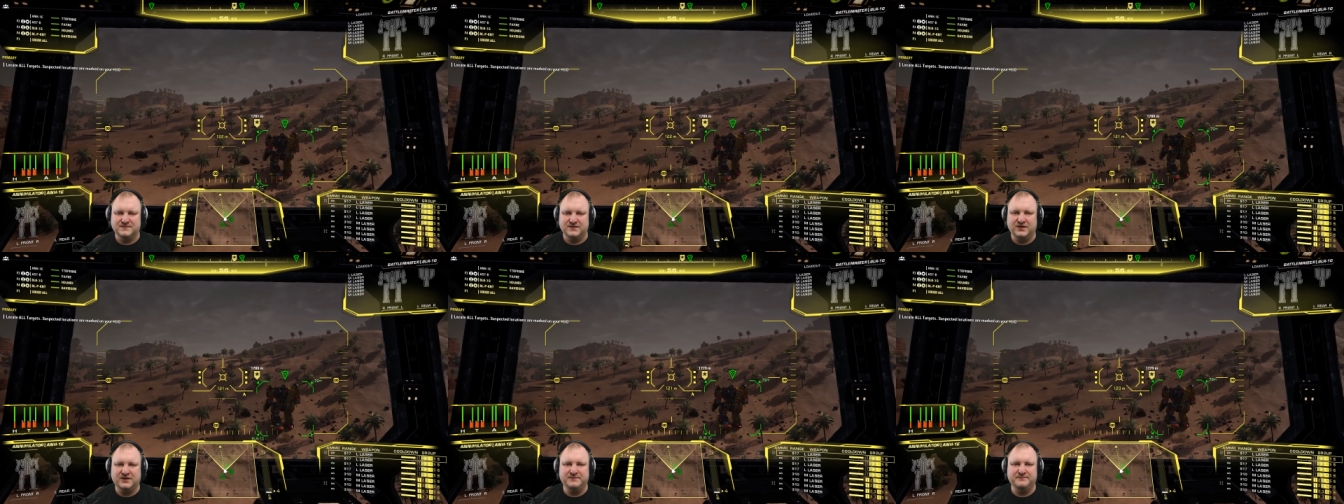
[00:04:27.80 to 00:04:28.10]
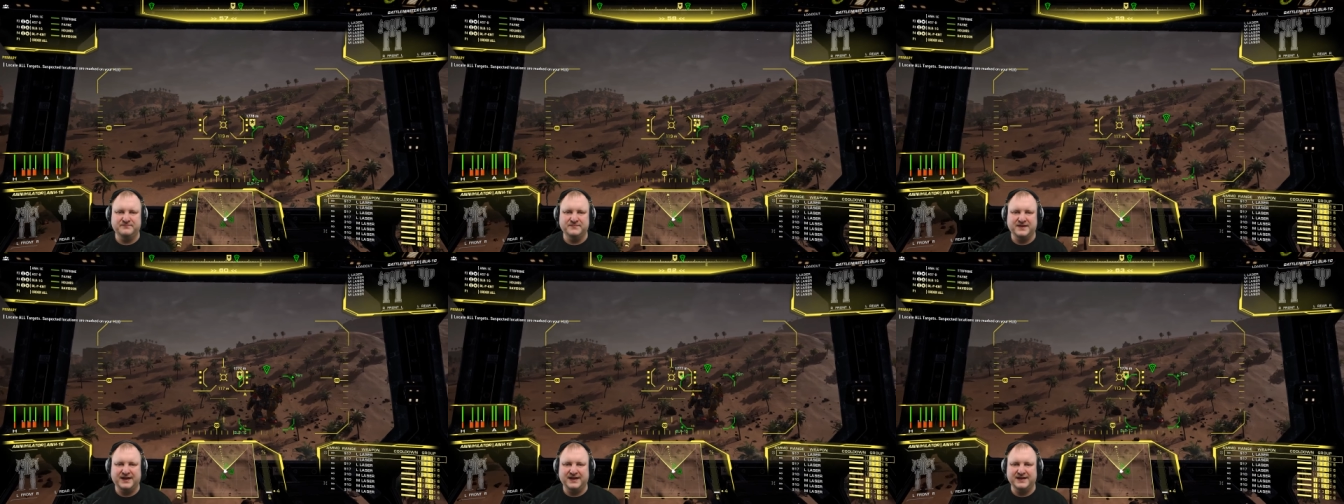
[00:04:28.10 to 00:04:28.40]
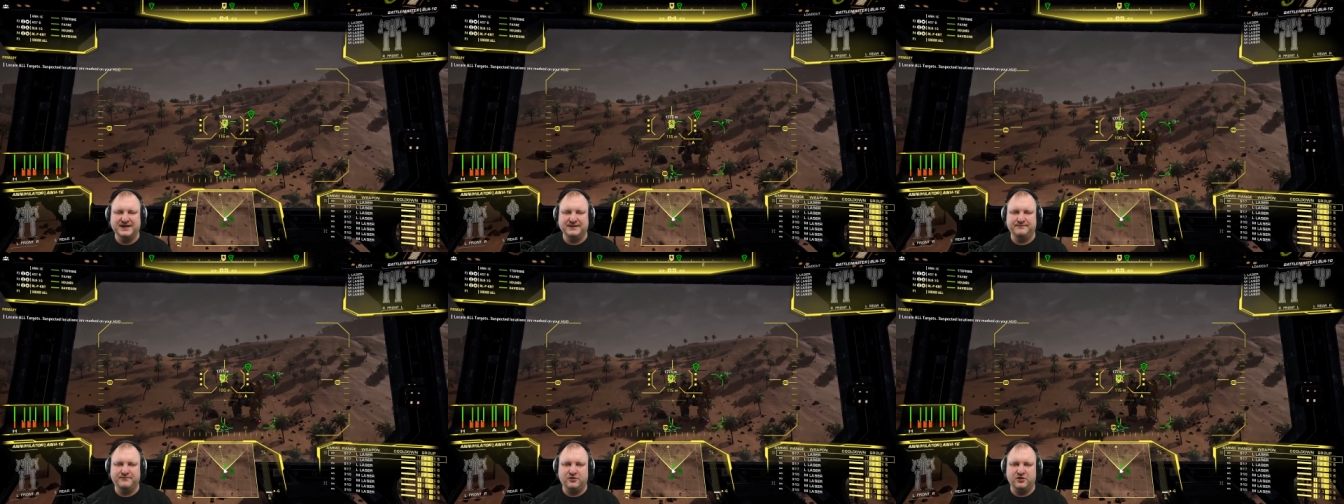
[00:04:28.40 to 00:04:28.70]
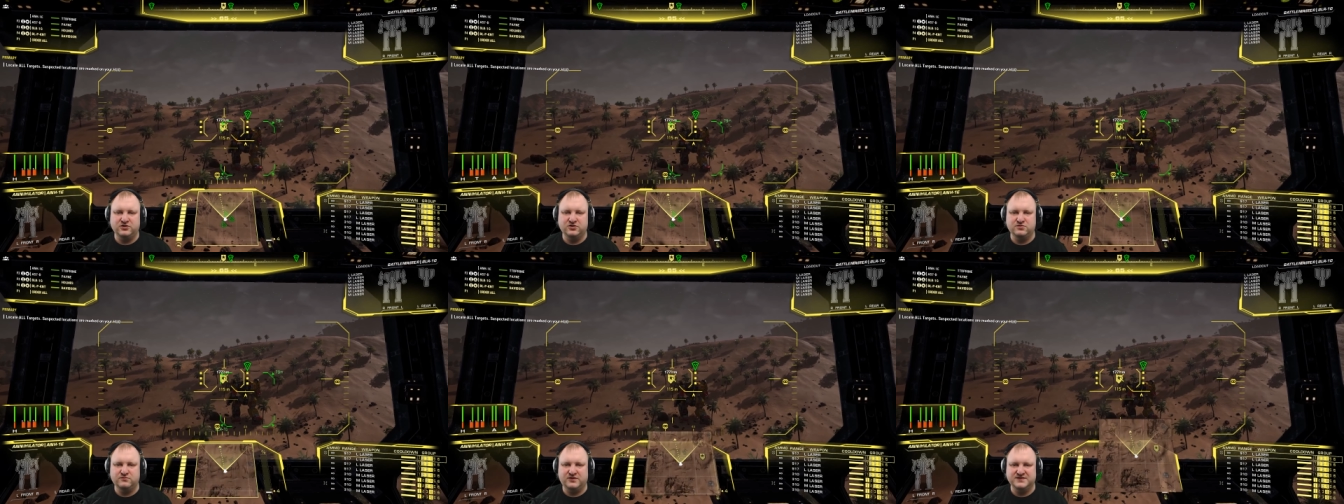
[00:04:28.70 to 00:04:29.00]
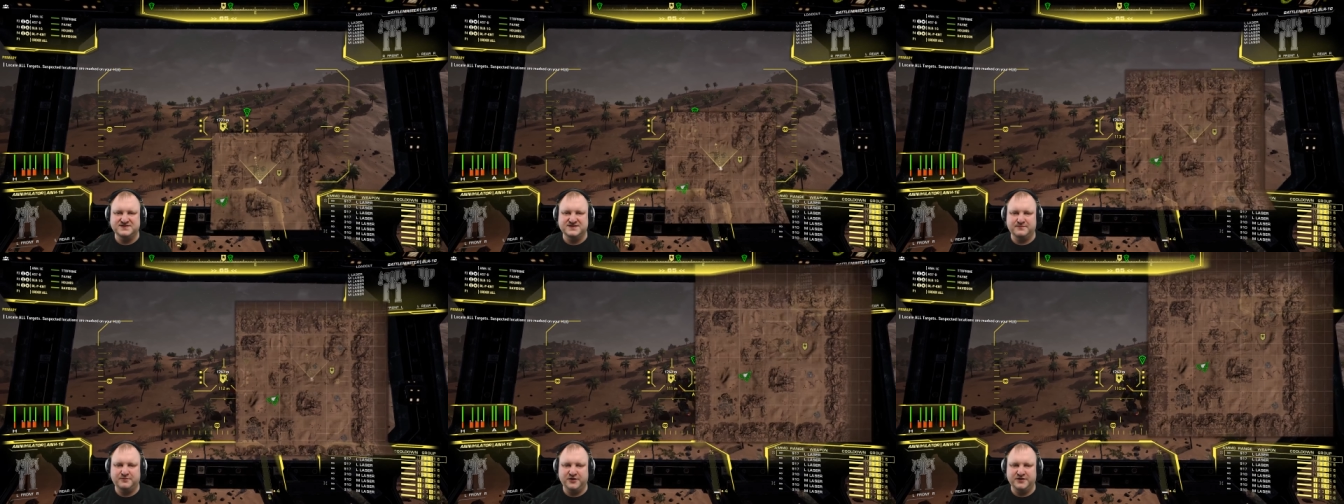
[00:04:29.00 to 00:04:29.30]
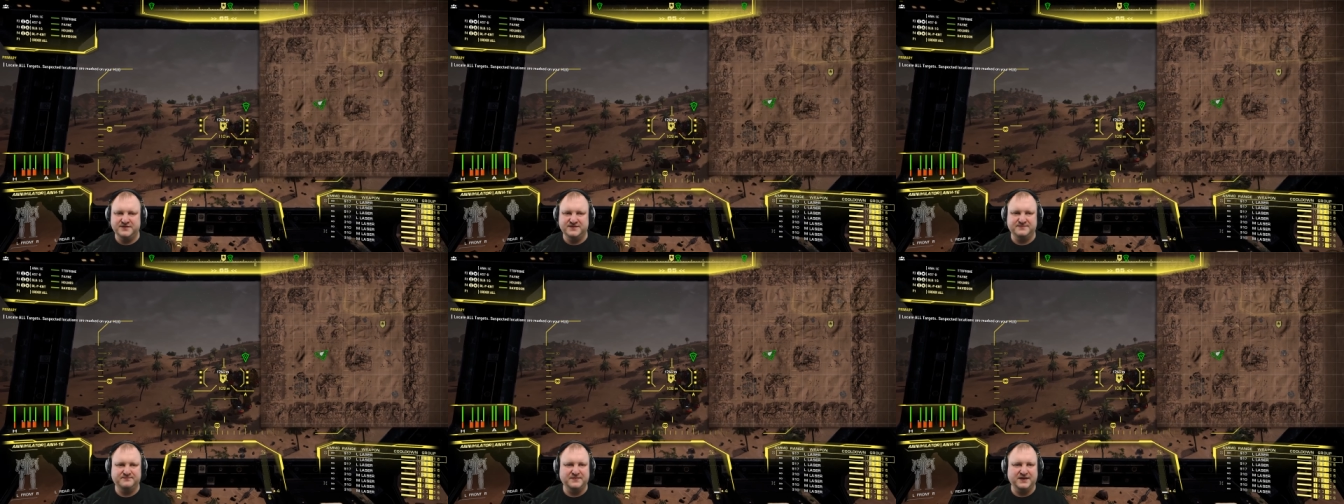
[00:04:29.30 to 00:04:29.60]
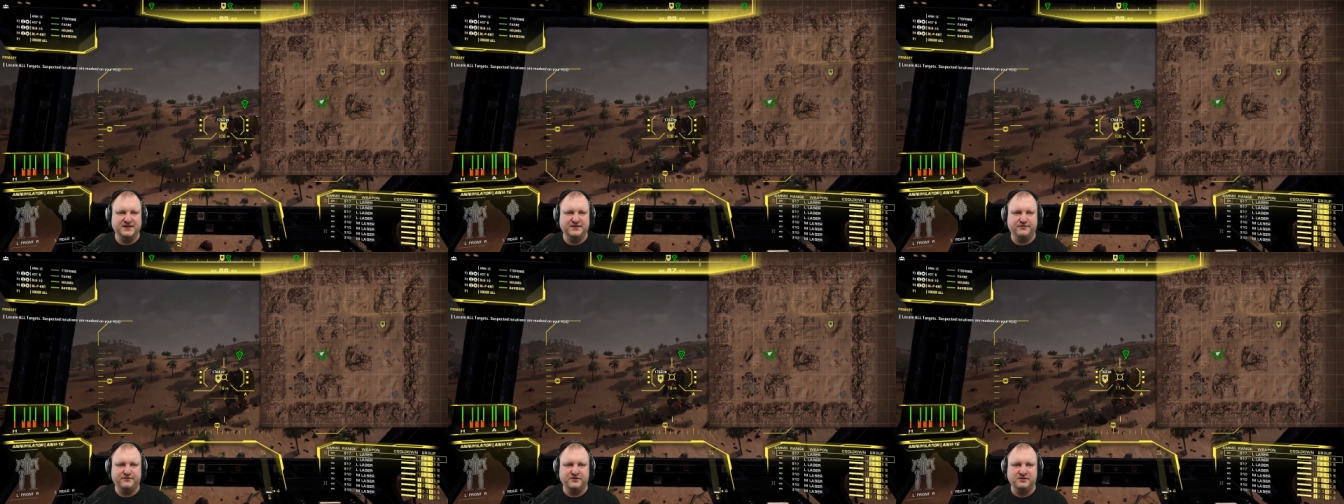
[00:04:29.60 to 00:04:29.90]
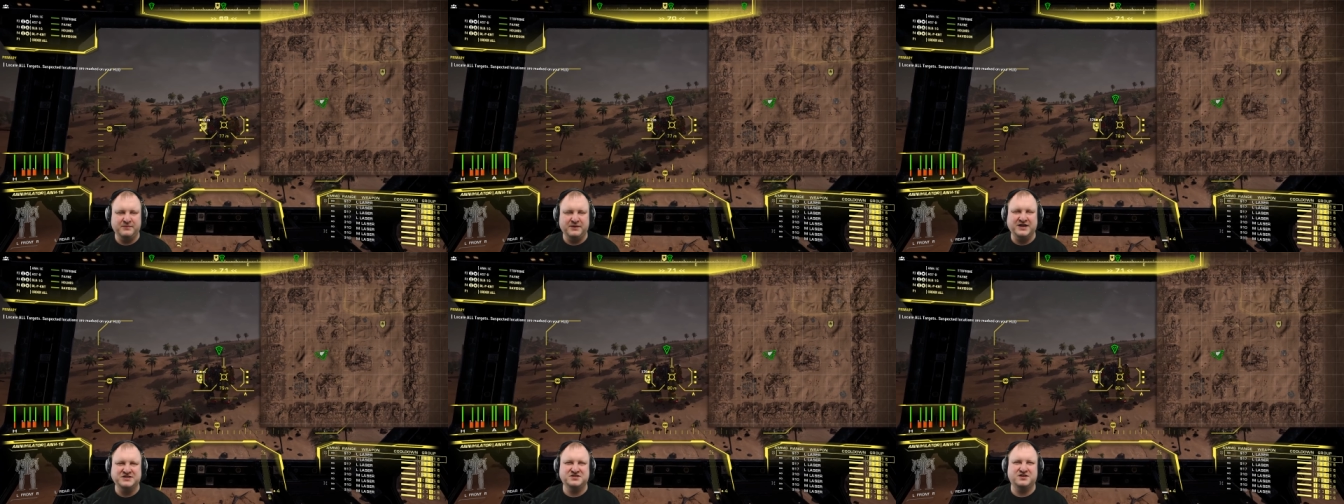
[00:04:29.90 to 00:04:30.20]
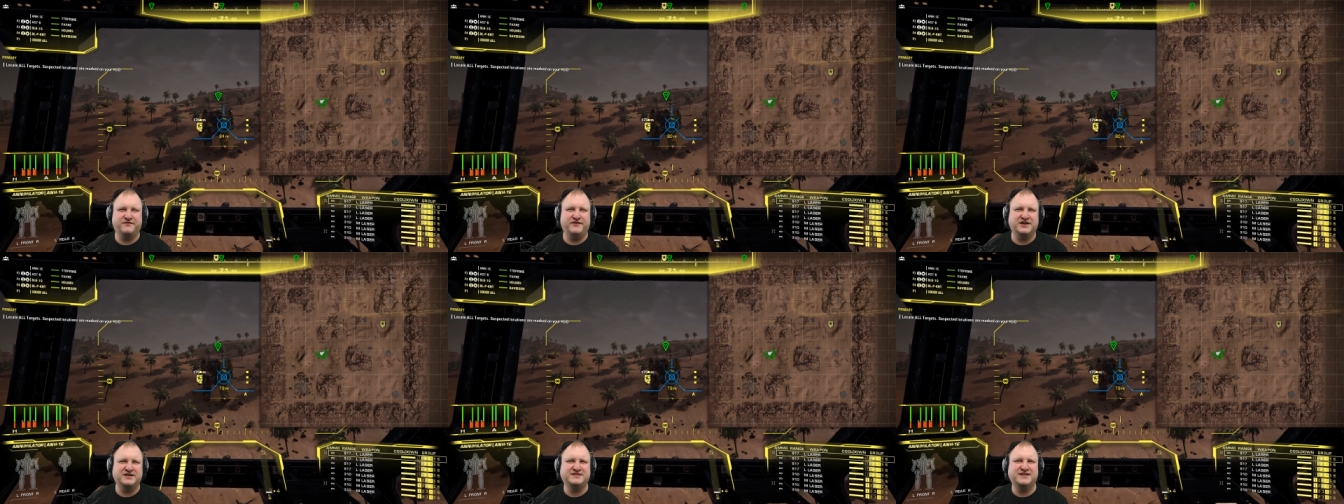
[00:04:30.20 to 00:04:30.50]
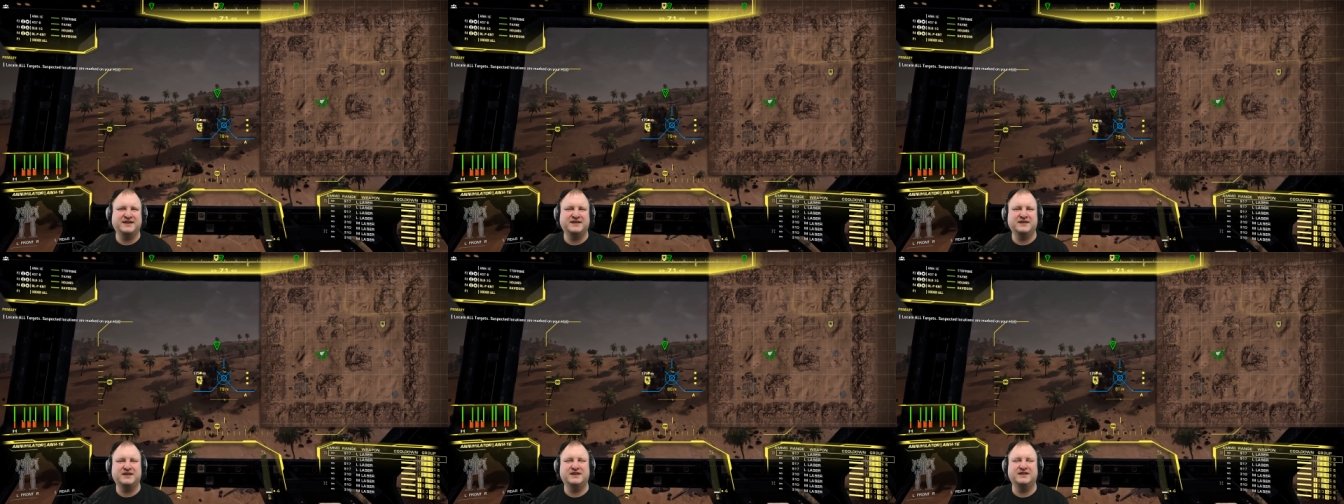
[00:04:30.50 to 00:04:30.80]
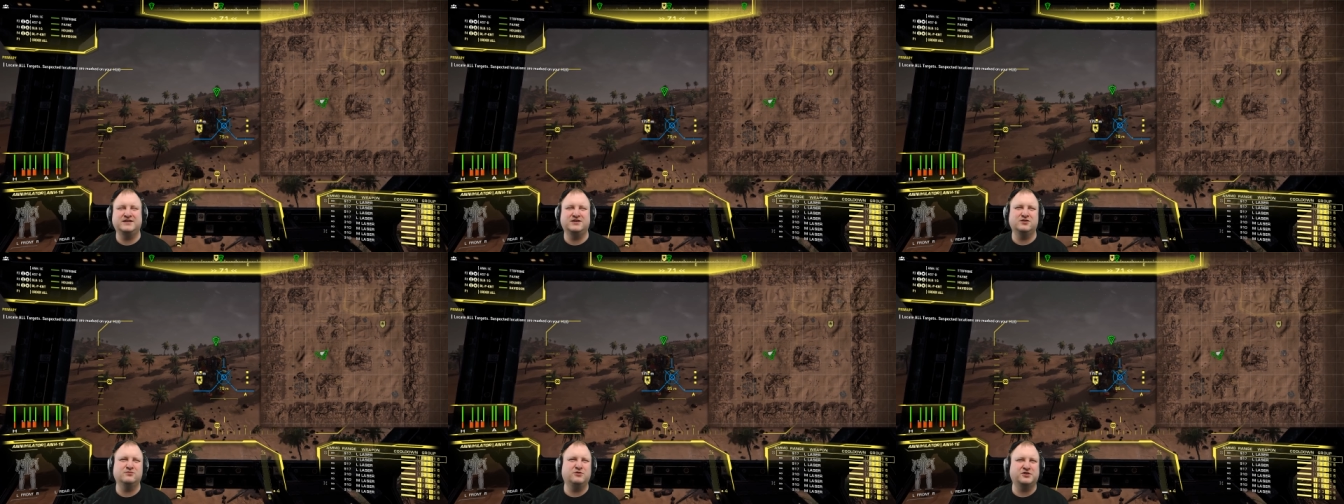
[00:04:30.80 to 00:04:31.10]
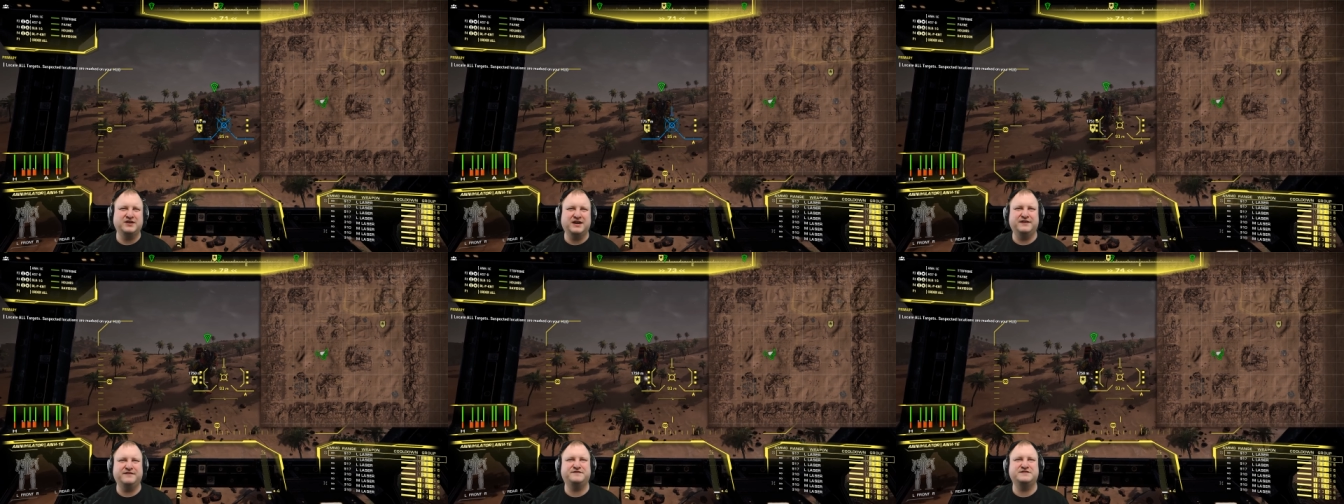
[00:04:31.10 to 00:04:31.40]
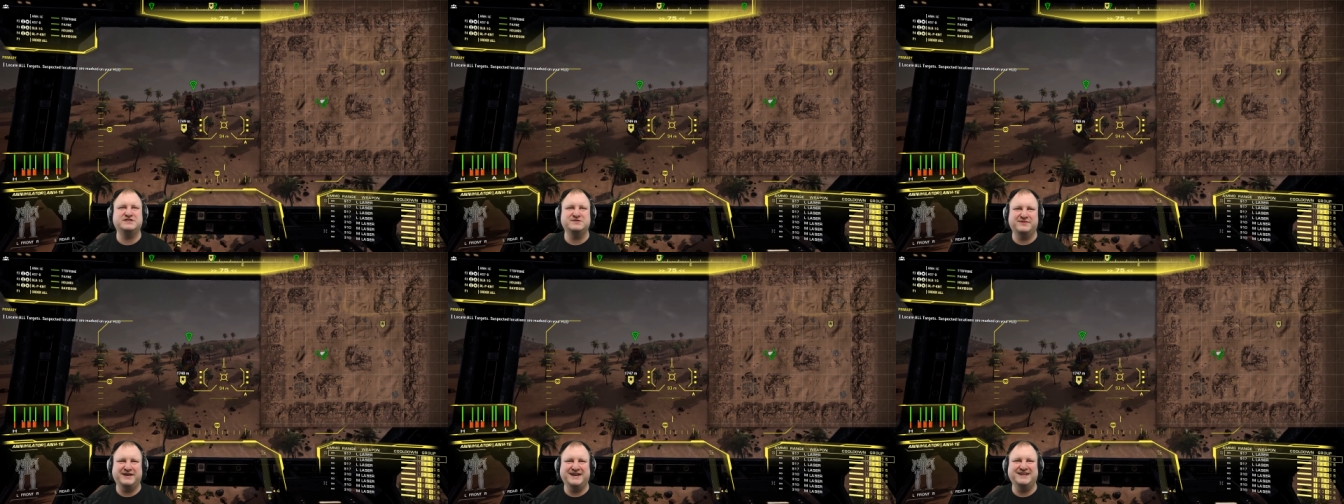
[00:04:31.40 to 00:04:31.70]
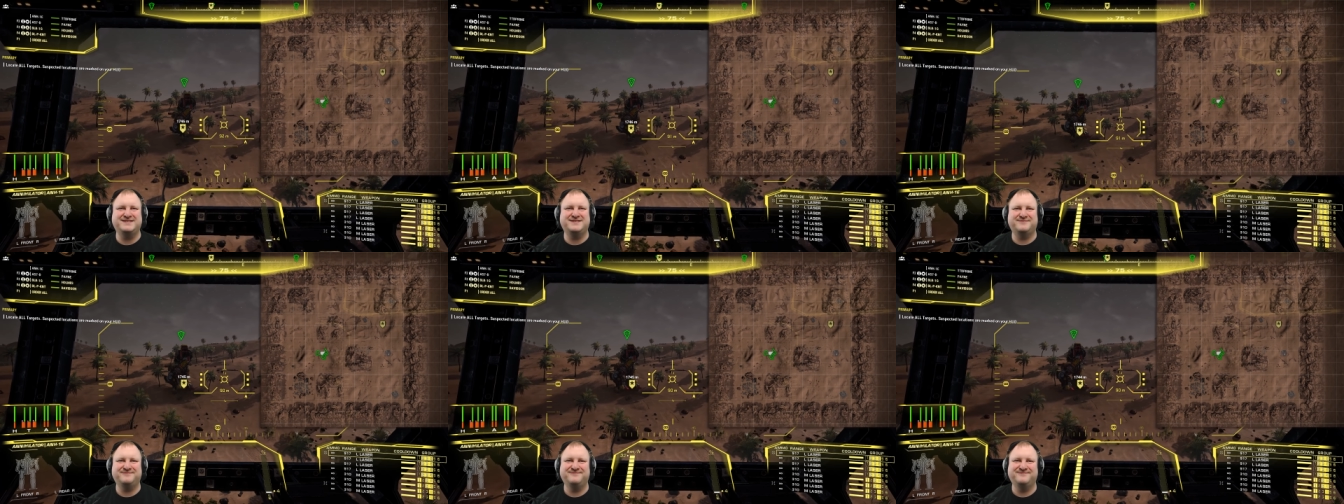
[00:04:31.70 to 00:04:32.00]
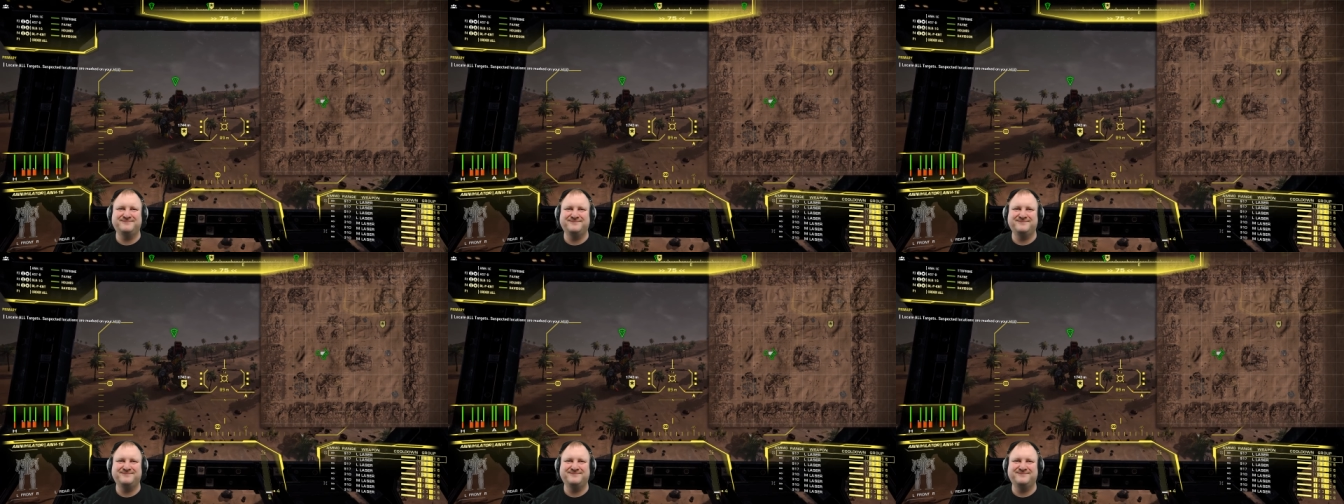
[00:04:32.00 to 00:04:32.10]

Well, I'll keep walking towards the point, and through the magic of editing, you won't have to wait.